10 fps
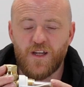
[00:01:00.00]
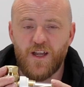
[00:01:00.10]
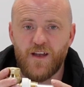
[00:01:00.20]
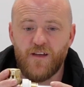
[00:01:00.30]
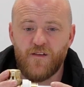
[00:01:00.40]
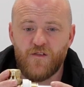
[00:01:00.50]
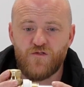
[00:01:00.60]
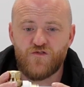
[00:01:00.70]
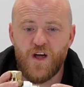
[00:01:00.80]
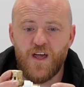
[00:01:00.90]
can then
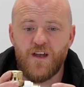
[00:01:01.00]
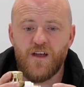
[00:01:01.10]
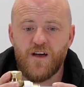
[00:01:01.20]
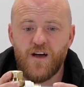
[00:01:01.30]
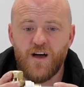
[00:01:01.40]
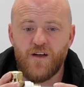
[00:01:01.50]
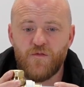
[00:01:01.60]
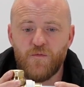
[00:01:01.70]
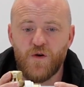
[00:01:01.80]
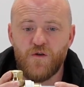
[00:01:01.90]
drain and
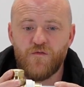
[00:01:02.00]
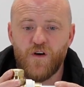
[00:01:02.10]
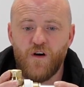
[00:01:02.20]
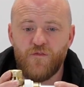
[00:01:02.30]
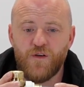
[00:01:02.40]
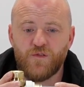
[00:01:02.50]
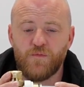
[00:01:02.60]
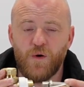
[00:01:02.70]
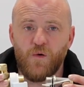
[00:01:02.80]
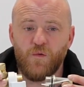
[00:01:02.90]
remove our
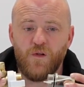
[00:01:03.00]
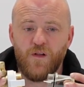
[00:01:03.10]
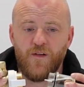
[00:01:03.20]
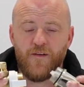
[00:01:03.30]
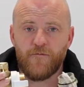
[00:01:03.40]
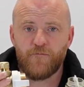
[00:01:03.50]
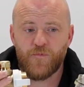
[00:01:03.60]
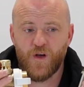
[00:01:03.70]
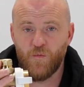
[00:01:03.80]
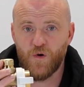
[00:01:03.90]
filter bowl
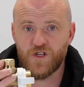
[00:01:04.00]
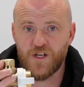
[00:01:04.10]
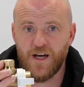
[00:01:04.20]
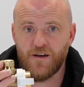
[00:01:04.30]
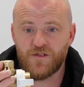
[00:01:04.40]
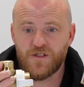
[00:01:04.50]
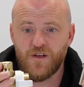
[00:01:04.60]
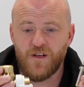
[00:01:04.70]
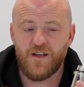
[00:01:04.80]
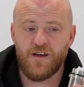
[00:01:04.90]
and wash it out.
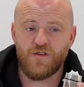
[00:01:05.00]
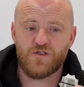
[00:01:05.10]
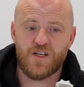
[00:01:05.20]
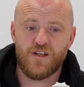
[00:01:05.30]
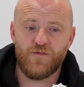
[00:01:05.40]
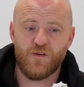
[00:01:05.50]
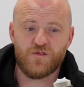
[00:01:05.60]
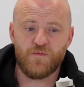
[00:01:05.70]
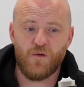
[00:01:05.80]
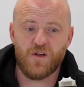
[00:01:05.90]
Now you'll see the
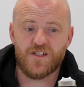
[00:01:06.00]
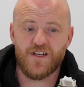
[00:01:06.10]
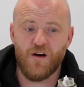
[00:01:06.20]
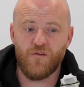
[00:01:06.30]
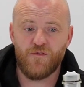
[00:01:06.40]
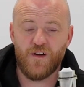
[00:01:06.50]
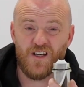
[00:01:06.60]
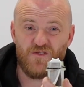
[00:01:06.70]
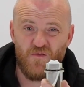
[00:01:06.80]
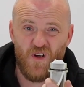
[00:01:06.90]
filter bowl itself
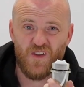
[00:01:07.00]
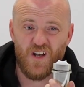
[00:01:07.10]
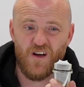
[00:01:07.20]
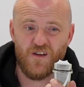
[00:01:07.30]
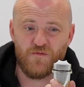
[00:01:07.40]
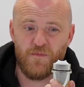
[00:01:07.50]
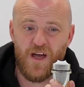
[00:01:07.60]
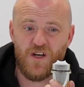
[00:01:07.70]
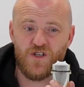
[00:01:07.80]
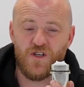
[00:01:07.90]
has a rather large
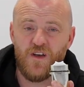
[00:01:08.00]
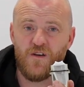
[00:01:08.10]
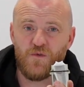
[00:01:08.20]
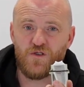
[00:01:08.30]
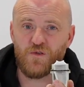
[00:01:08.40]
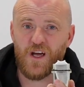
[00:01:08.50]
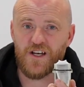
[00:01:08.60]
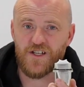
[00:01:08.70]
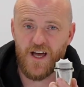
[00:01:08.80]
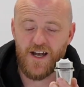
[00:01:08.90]
mesh which will
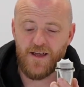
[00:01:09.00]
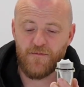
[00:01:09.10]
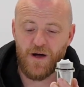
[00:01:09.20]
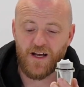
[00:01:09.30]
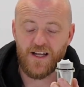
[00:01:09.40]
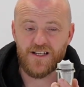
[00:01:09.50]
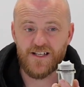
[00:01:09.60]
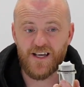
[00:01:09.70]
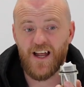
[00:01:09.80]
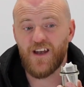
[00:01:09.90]
catch any
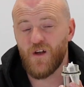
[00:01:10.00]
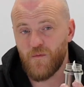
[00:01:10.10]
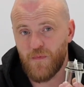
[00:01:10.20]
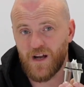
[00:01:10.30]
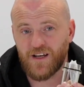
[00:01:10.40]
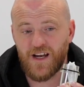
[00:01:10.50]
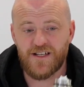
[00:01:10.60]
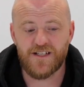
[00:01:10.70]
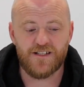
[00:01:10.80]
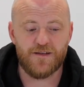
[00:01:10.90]
magnetic and
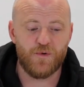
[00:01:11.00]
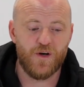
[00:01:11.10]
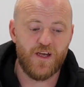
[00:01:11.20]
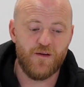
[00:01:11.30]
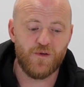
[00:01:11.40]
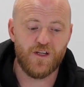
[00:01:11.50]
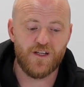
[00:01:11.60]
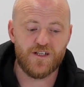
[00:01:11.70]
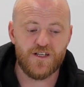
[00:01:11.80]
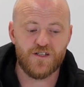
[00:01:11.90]
non-magnetic debris
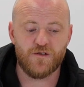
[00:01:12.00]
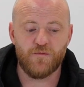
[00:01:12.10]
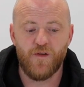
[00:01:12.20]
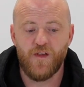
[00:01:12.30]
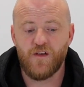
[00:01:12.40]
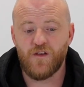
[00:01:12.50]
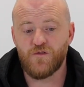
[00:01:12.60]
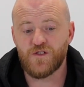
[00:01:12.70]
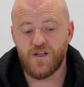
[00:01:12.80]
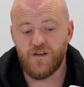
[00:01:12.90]
within the system
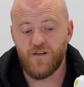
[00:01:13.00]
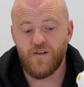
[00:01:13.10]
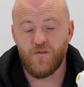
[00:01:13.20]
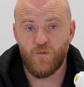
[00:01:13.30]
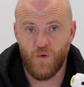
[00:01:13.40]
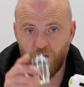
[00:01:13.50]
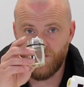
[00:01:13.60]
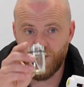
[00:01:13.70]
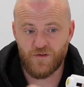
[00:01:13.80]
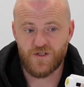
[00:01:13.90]
using one,
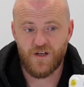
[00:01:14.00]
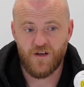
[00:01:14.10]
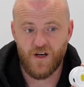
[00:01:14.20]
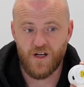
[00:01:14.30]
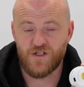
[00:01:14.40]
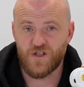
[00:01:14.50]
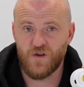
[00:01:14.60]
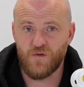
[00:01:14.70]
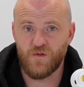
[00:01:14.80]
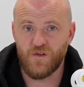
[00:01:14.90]
the filter, and
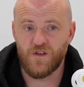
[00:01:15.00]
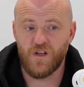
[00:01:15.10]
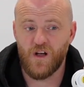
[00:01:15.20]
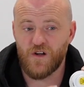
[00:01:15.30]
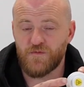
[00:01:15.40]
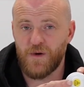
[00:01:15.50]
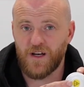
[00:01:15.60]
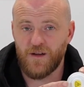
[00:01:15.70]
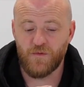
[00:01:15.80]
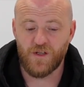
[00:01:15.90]
two, the large
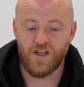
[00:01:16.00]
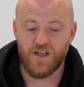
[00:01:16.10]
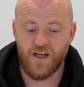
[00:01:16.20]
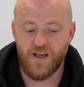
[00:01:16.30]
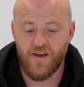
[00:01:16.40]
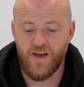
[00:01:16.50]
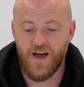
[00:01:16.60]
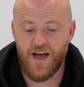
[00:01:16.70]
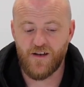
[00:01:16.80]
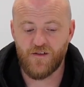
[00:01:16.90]
magnet within the
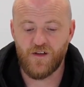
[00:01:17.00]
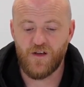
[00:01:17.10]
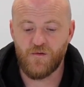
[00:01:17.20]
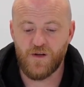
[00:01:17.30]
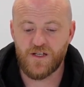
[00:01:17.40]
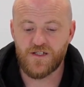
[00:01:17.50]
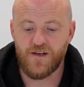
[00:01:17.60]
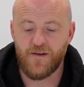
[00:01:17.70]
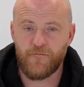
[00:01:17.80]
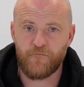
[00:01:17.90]
end of the unit.
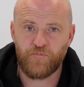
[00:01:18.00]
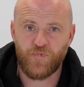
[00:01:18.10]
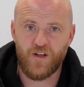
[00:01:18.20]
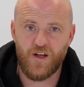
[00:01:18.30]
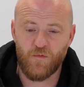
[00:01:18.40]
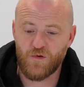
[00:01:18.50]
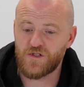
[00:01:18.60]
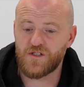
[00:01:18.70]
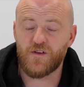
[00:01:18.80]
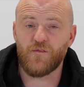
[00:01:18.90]
Now
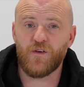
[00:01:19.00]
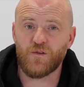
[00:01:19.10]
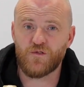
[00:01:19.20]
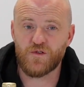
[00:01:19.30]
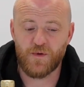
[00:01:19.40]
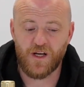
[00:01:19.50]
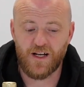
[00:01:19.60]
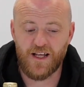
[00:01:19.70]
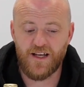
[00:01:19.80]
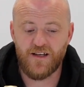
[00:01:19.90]
once the filter has been
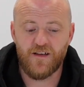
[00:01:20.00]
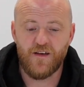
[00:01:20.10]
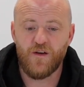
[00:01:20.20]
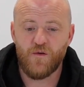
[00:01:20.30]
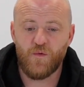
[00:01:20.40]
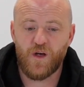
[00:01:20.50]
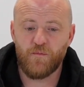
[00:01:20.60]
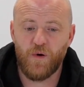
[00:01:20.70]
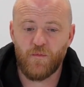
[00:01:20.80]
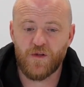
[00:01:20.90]
cleaned, we
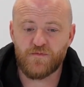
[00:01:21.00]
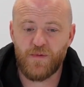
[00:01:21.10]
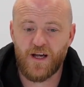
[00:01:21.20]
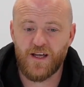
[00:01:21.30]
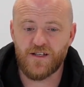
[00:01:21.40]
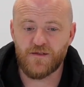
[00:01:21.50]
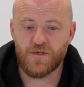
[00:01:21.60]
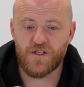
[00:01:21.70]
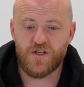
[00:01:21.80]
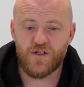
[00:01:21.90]
can pop this back into
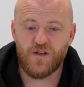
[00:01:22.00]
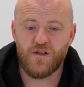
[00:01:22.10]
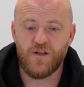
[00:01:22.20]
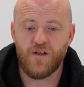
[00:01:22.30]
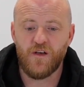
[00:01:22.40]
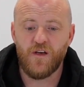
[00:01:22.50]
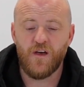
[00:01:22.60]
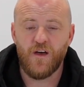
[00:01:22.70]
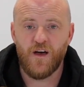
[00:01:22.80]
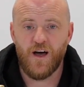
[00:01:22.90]
position
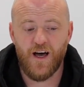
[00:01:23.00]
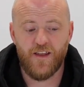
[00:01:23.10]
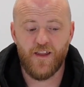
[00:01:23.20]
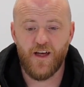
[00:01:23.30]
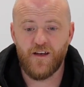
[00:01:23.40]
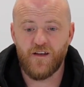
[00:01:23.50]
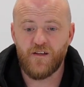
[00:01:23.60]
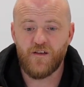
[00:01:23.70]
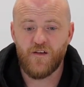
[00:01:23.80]
and then